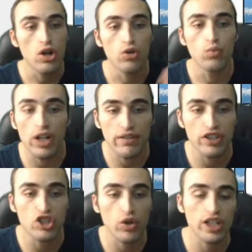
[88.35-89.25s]
One of the
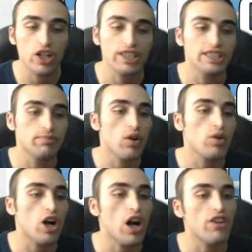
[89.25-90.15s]
Joy-Cons
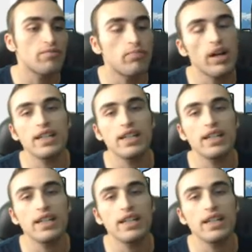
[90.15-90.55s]
broke off, but